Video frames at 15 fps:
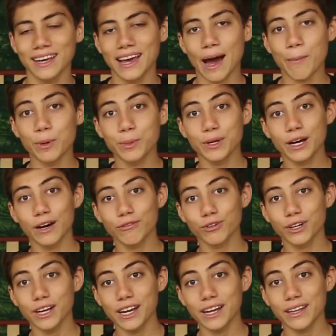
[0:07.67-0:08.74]
I'm going to be
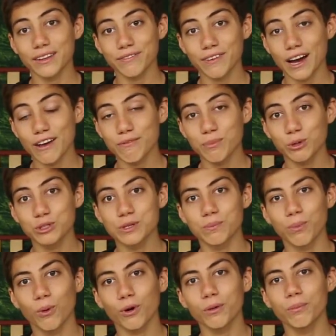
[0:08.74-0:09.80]
covering the 5 most
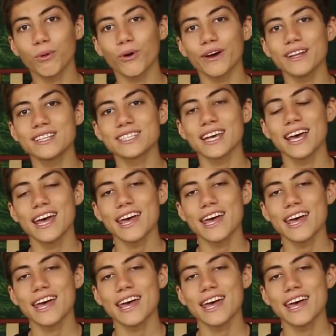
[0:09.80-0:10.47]
important points